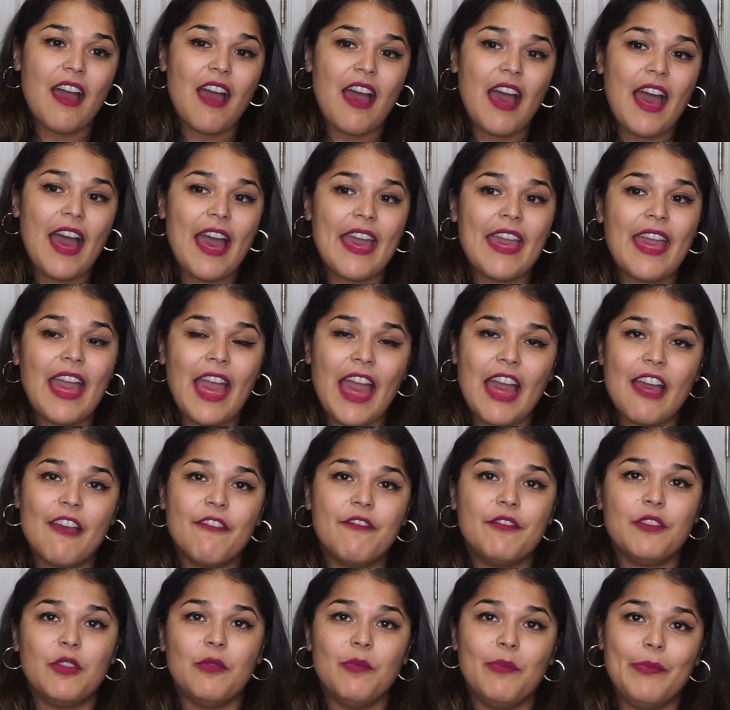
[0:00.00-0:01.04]
I
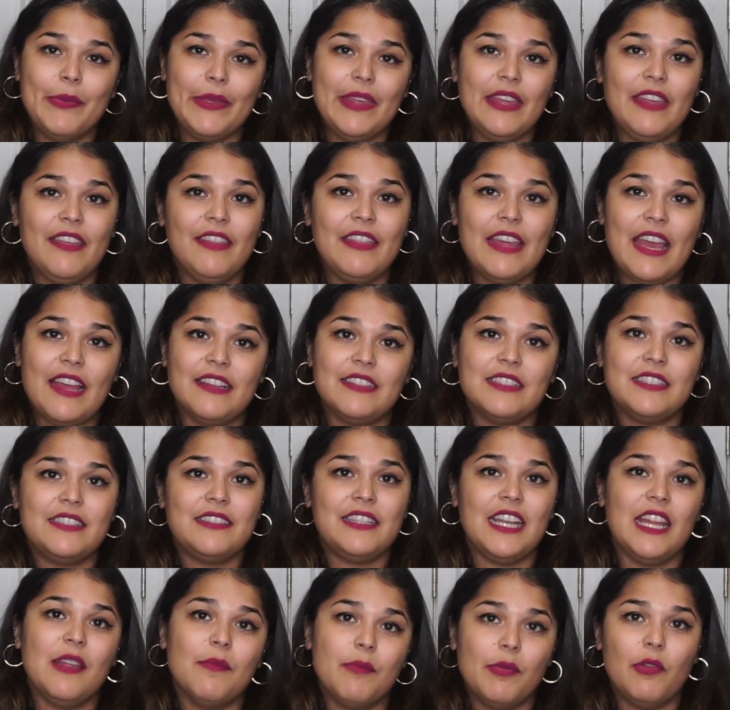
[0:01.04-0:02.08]
have to be that
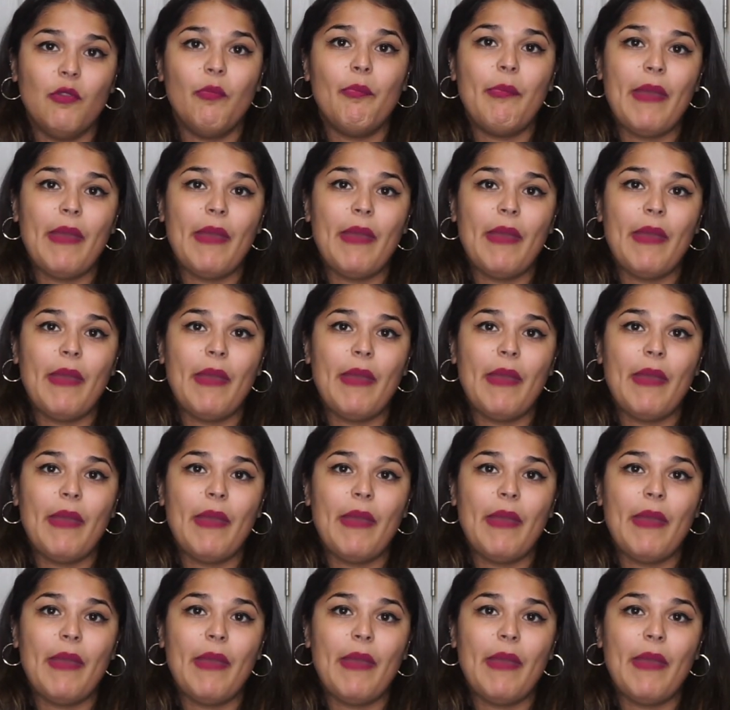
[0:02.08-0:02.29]
stable